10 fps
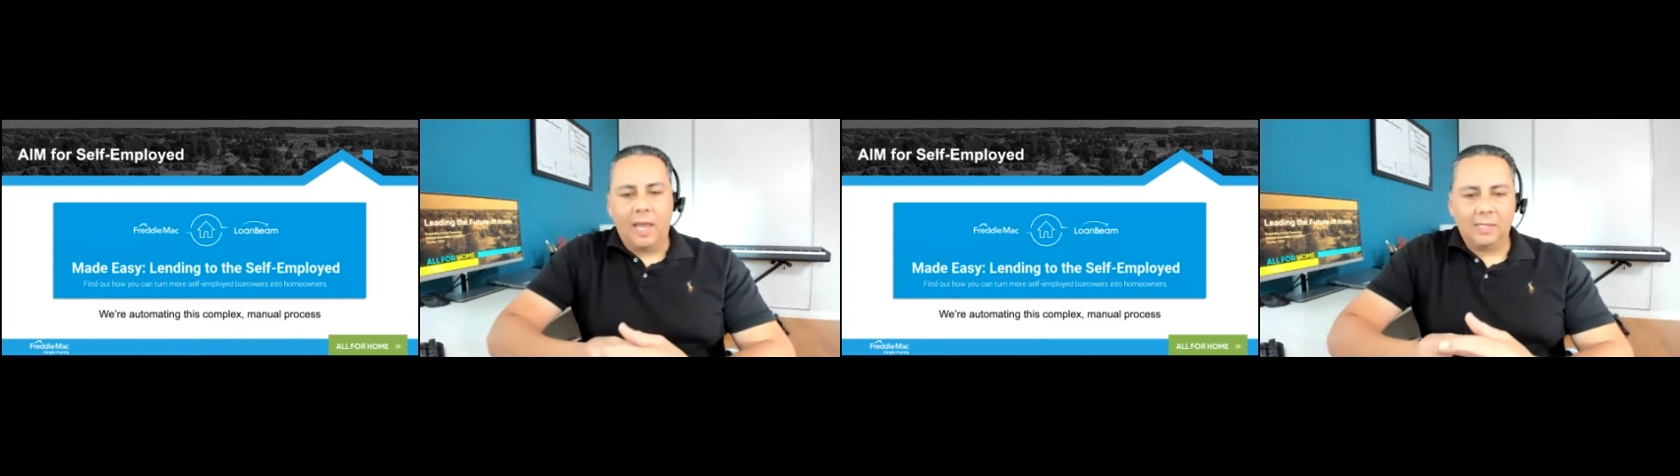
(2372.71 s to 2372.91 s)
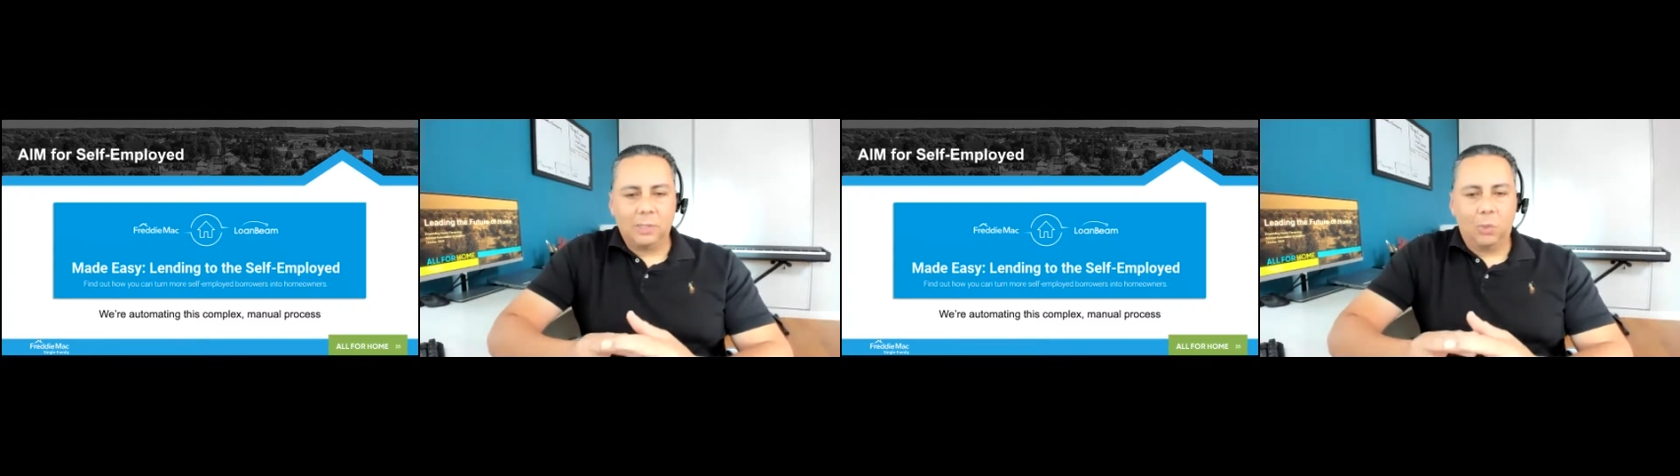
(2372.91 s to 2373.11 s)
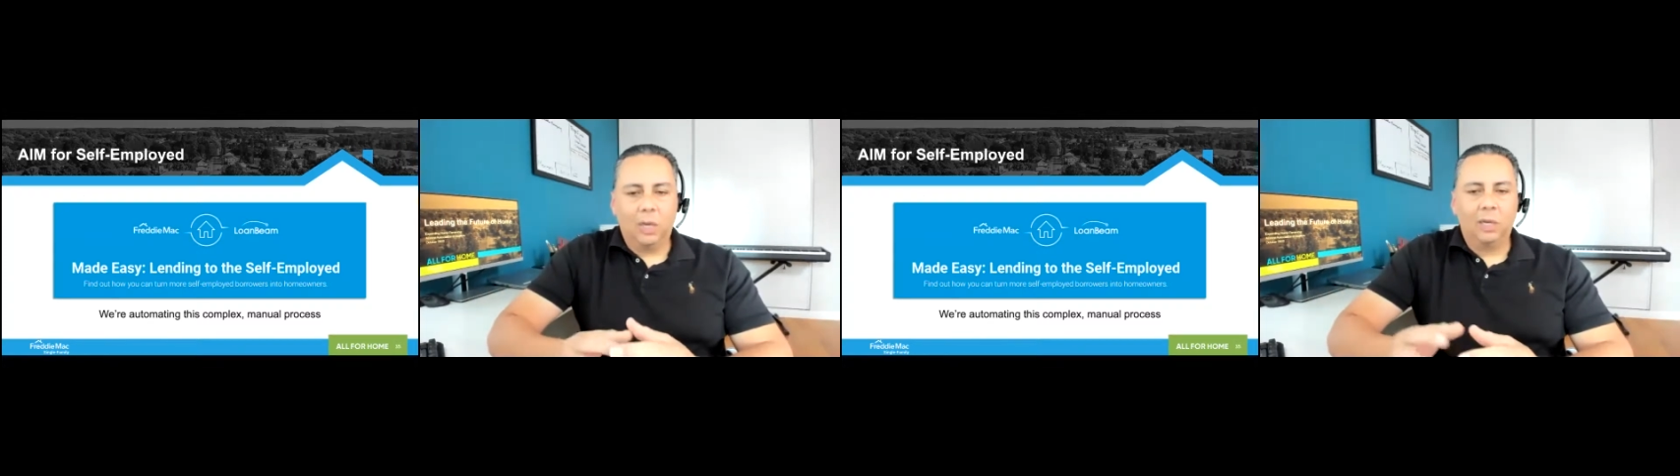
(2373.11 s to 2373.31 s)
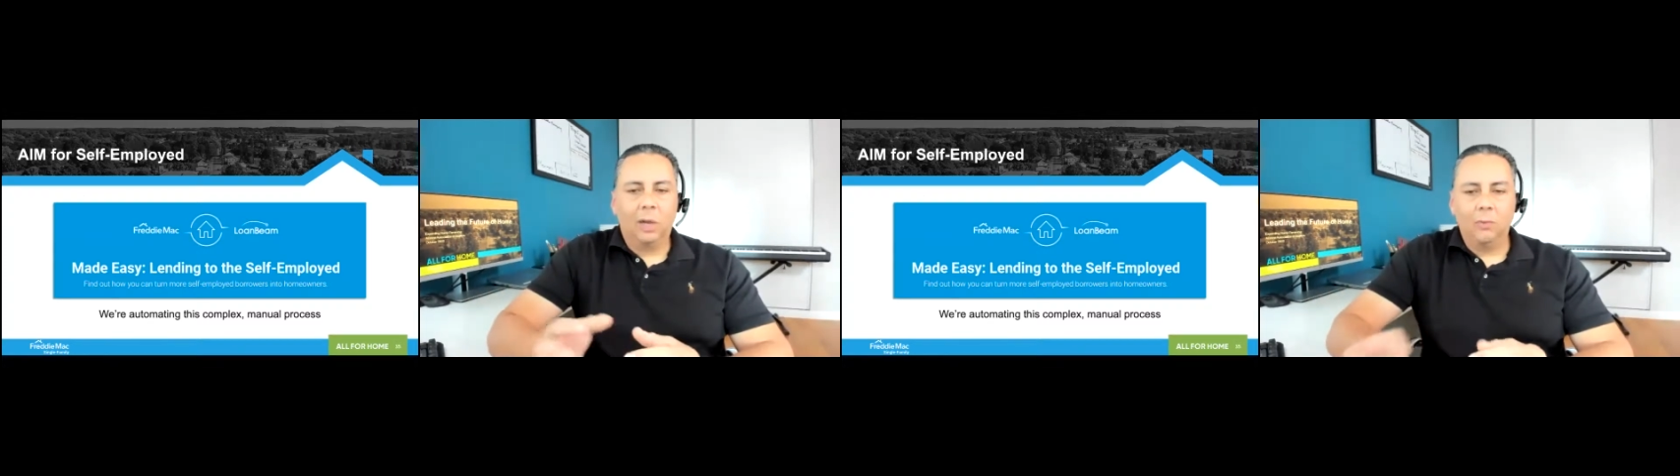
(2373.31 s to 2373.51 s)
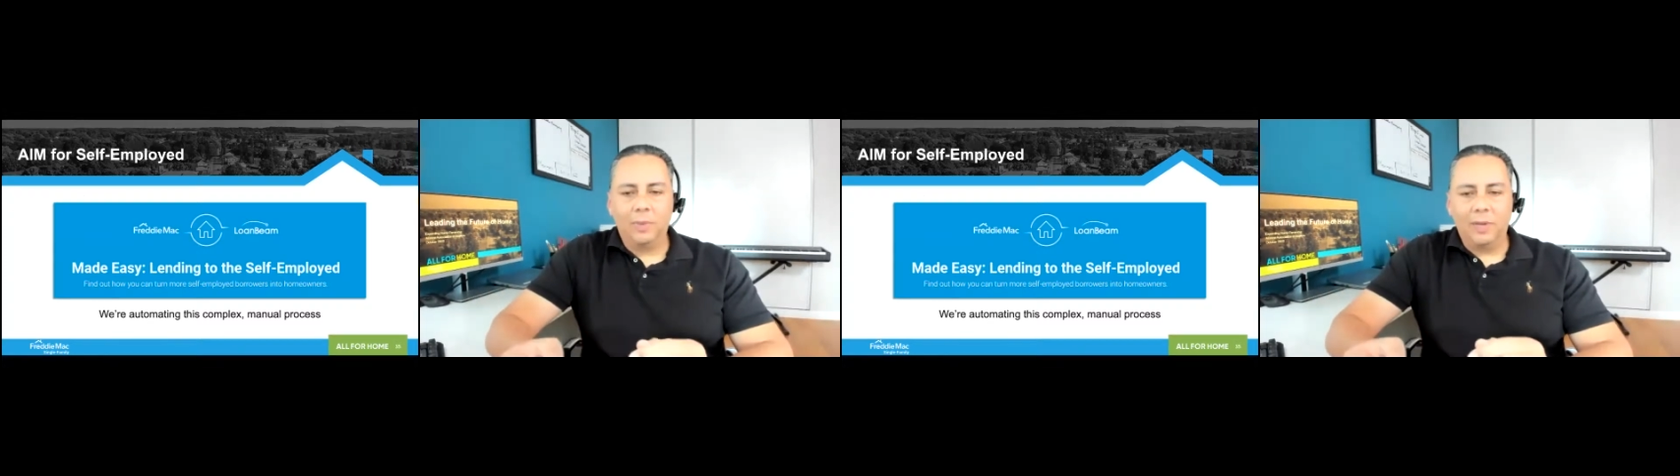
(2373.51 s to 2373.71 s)
And so what
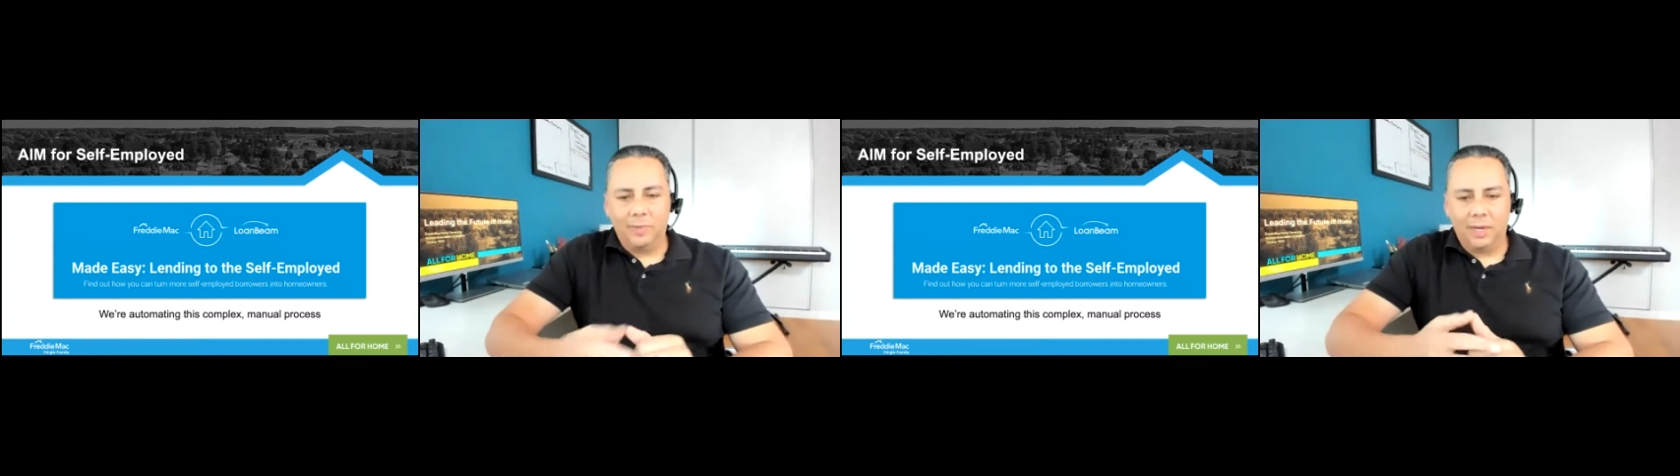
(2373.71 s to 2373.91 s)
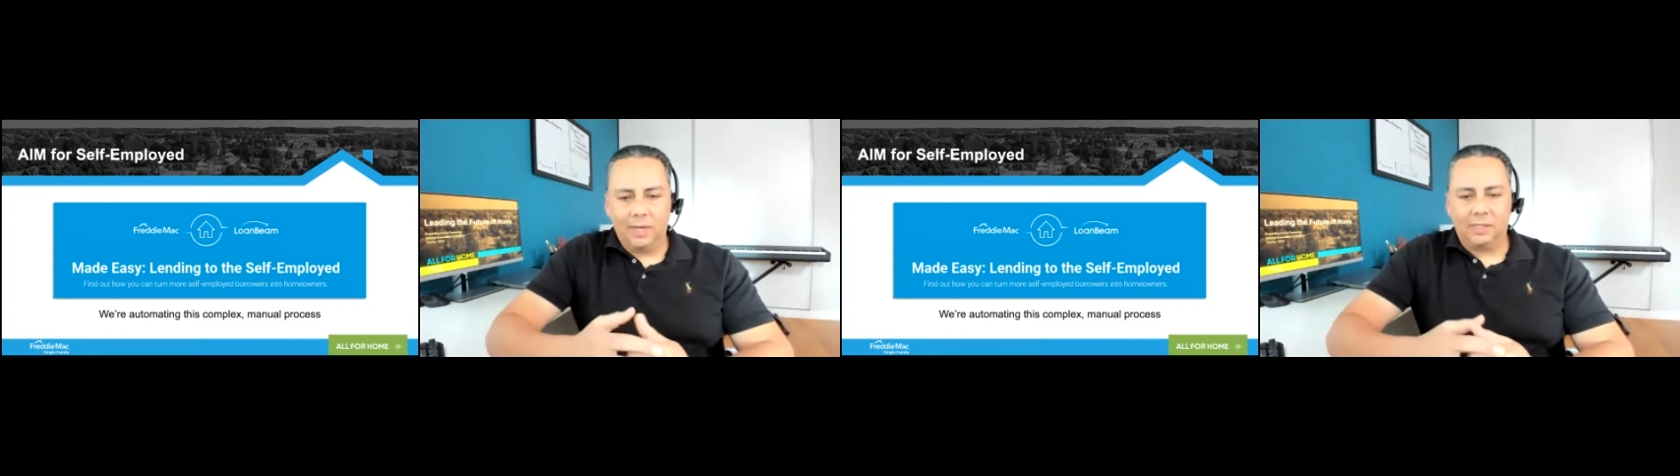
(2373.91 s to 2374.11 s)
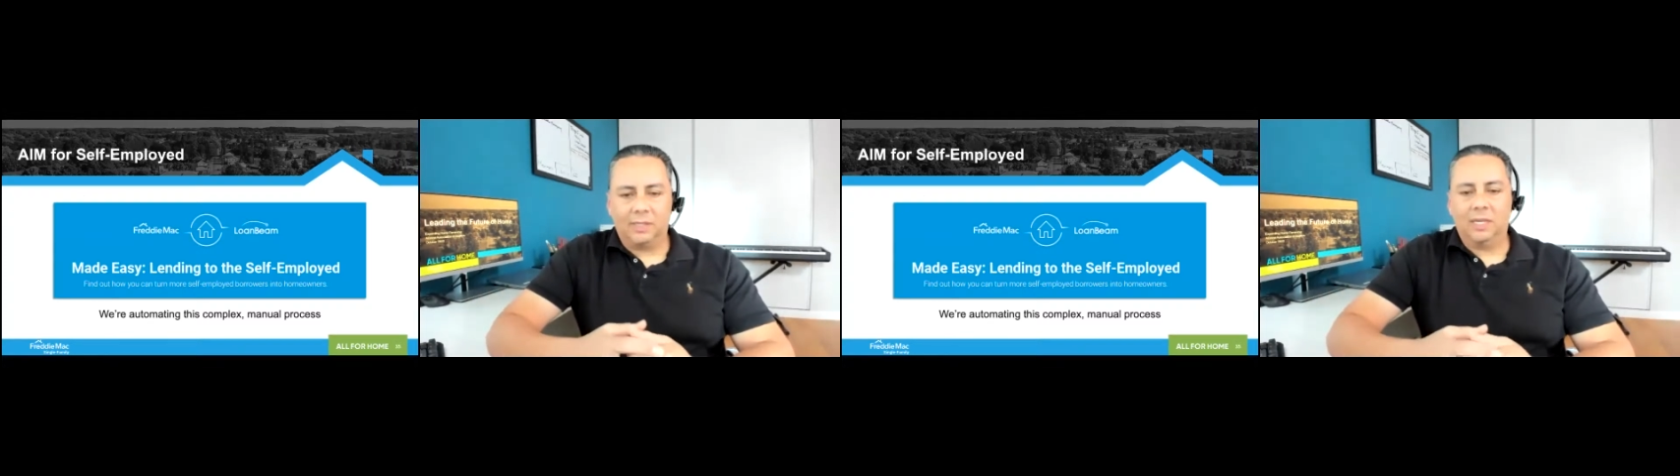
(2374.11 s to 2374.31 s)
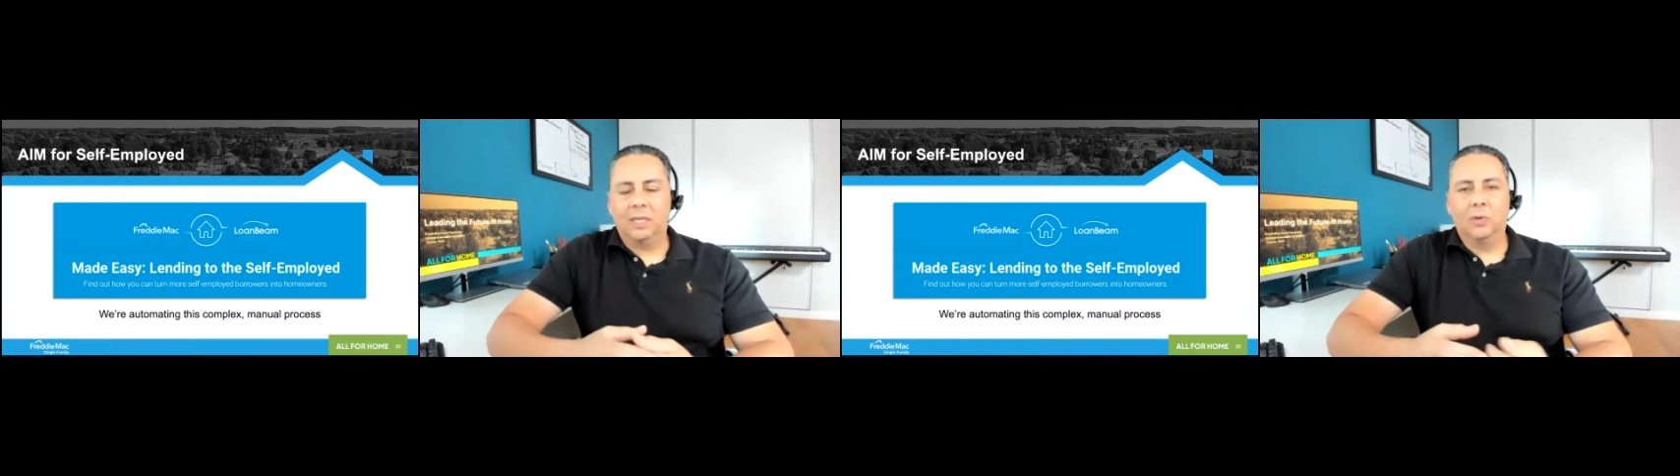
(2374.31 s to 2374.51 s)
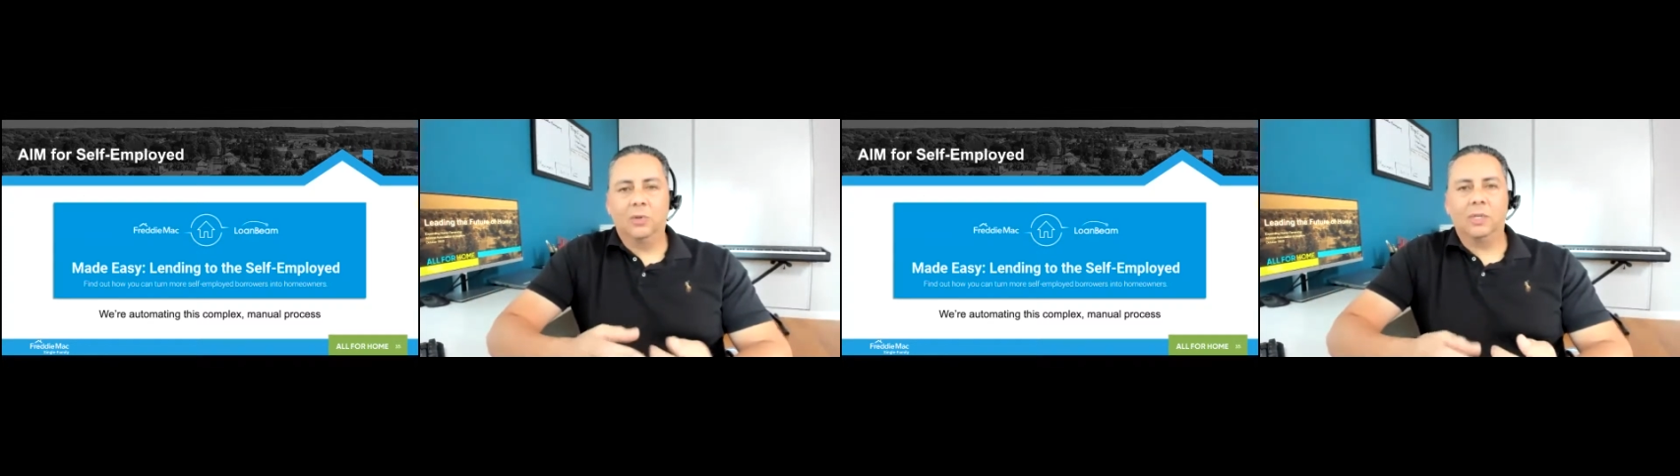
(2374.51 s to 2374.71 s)
LoanBeam does is it
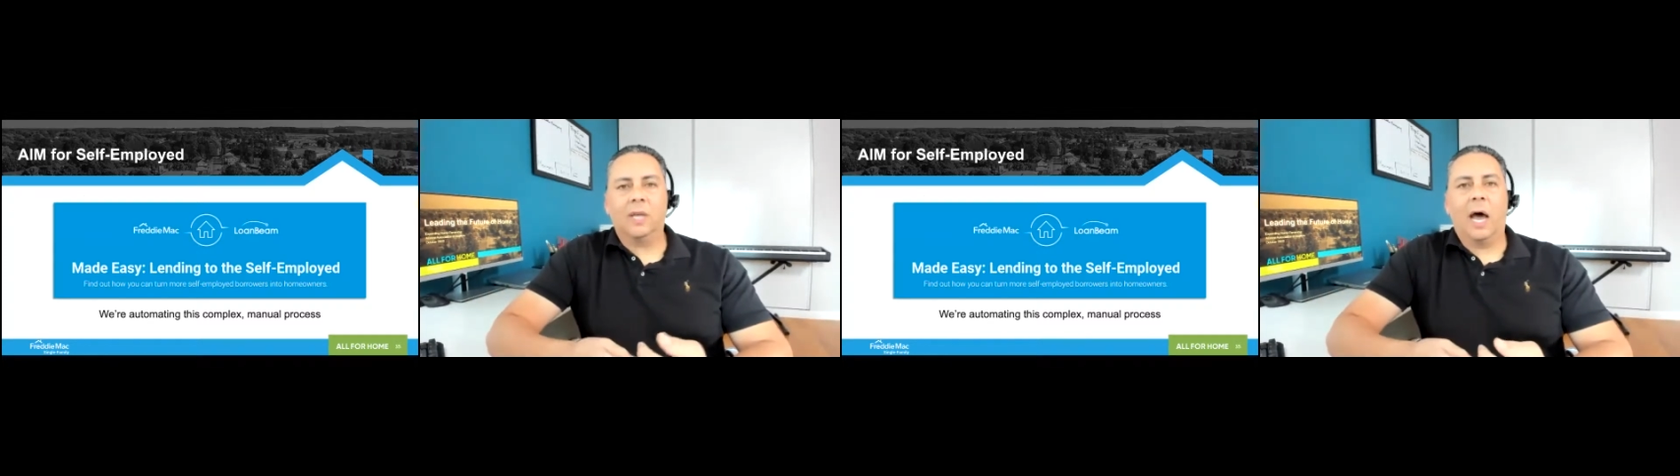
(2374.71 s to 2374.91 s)
uses